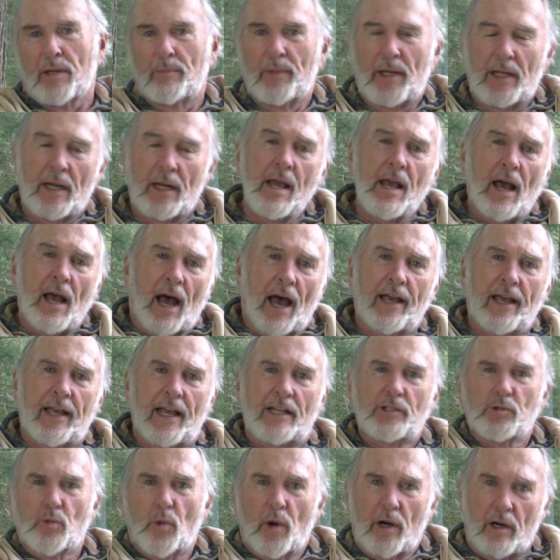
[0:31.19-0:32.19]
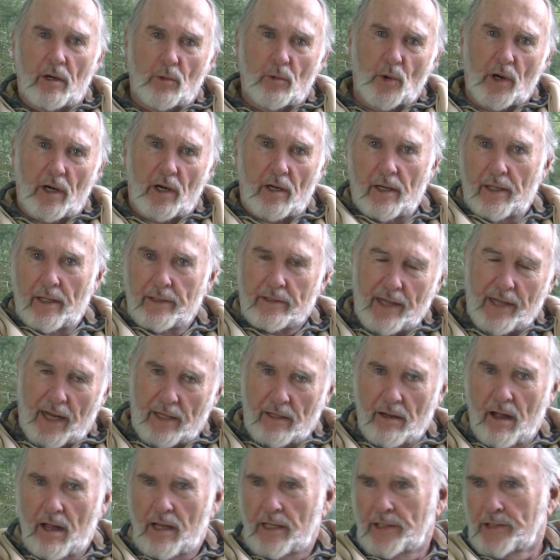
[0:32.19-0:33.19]
I mean, I guess where
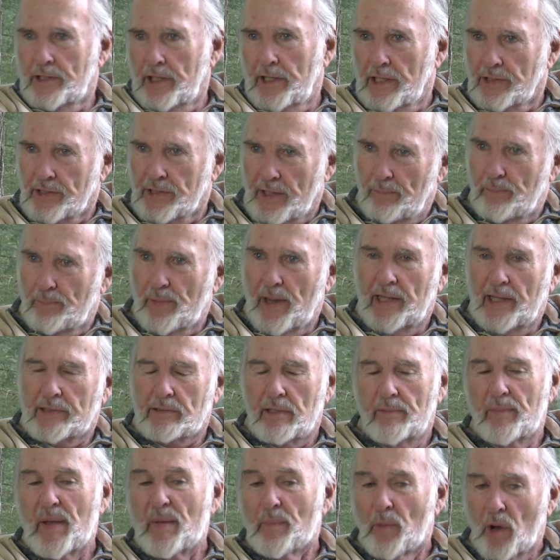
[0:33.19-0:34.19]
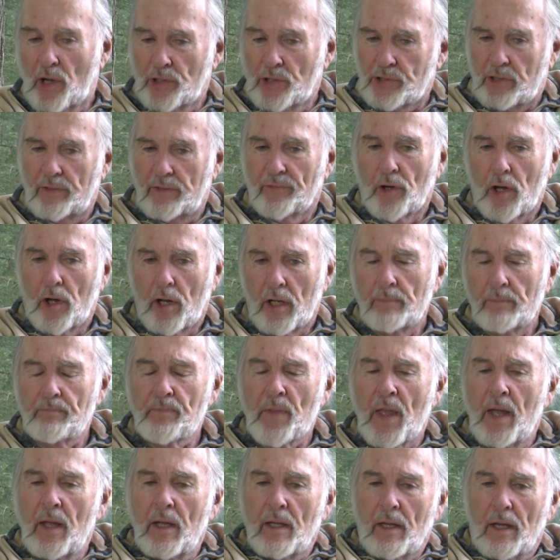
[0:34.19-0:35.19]
technology has impacted me most of all
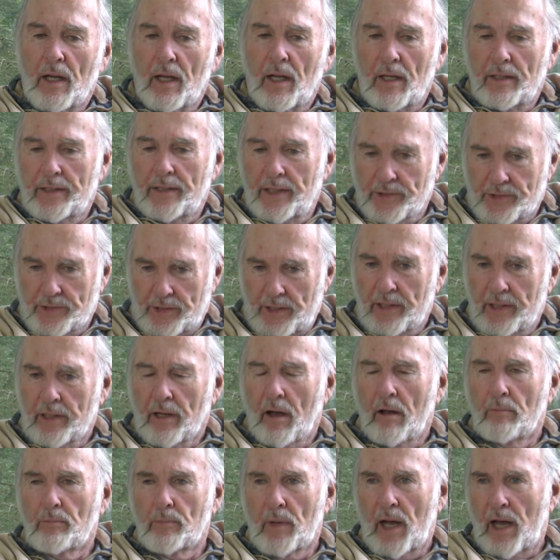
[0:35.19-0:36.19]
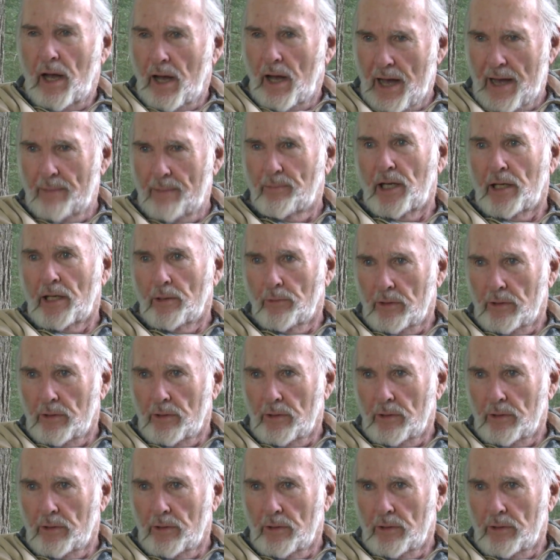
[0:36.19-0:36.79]
is, you know, my hobby.